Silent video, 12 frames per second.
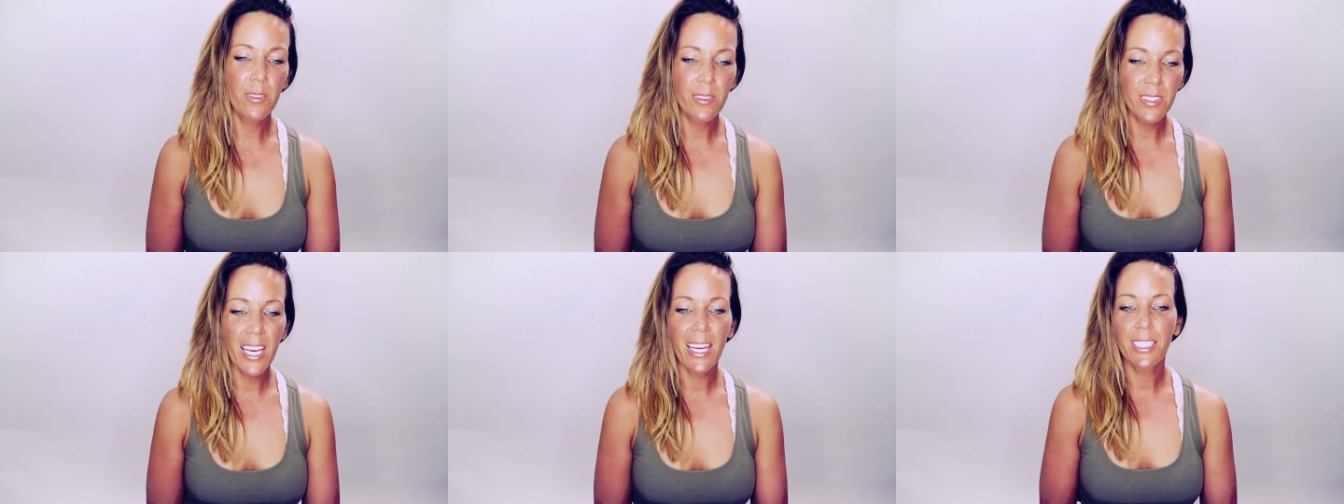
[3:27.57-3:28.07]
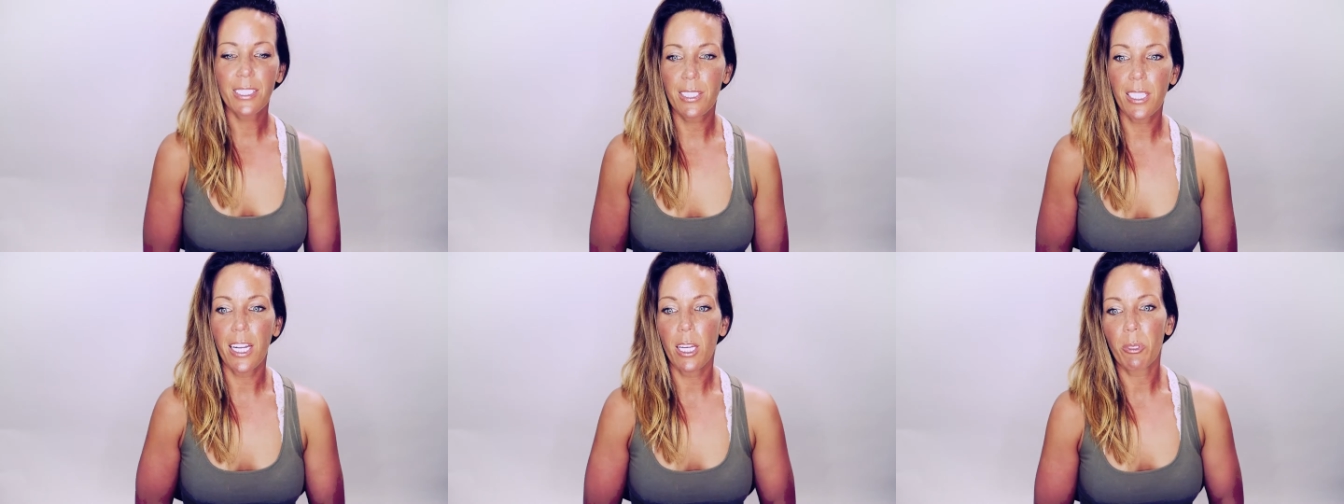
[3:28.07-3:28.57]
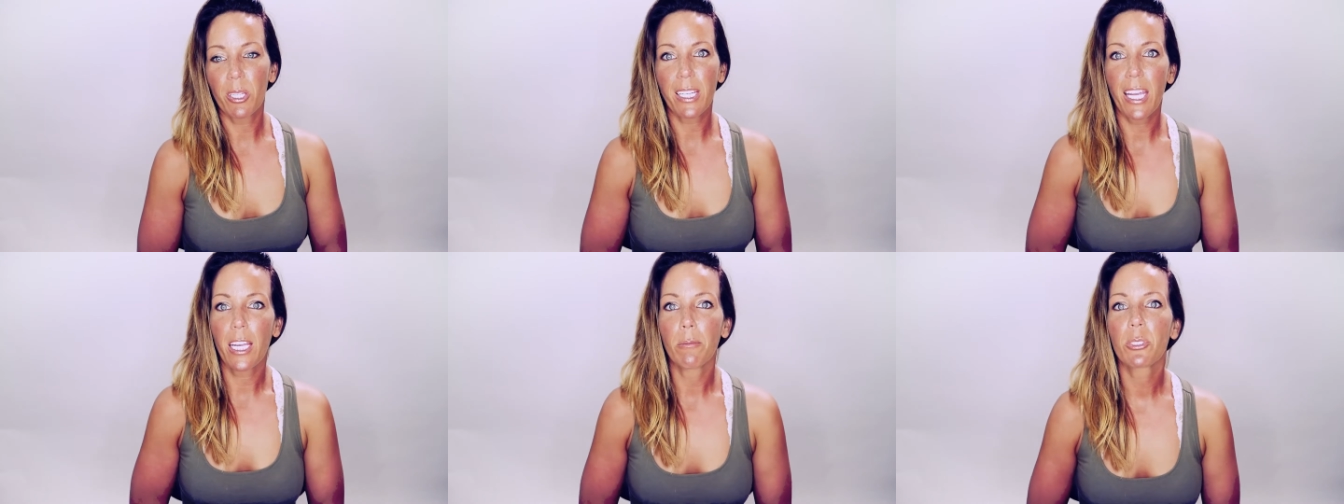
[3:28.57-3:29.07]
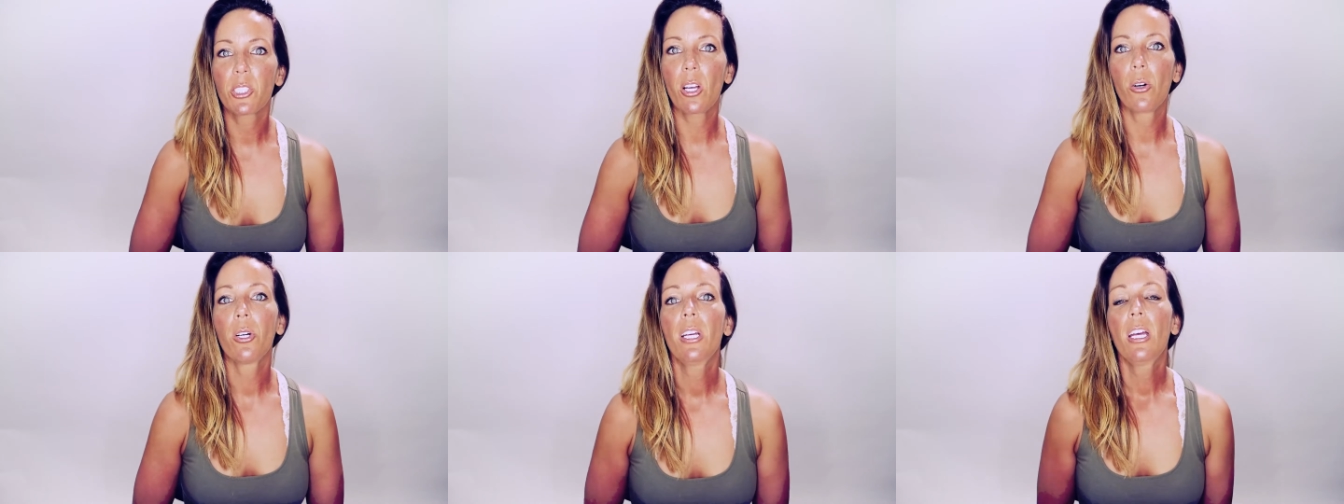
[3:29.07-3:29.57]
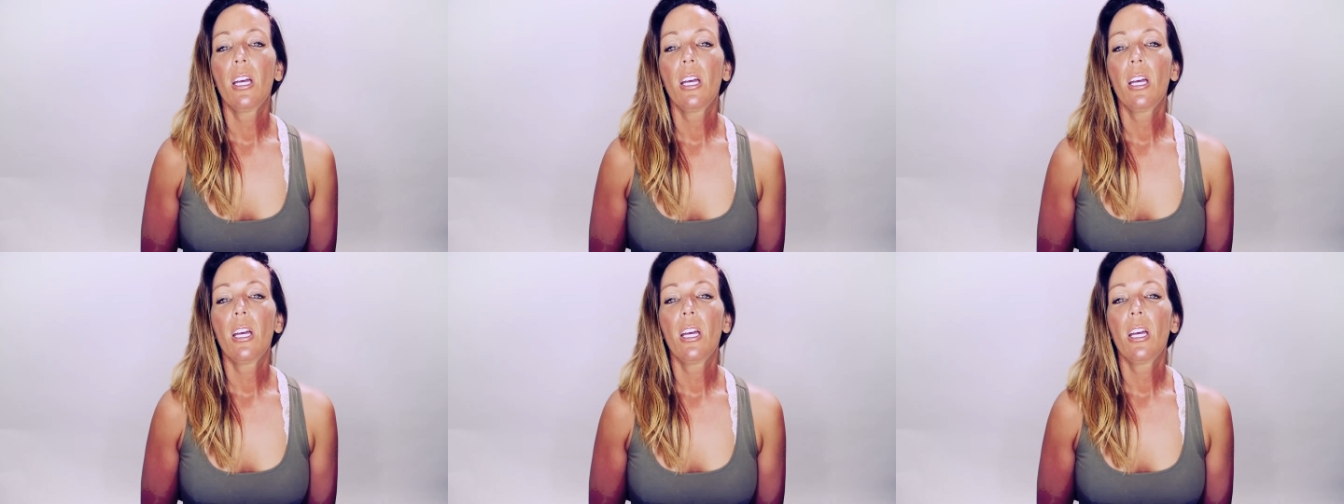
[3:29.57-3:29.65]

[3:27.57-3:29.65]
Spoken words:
That is the name of the game. So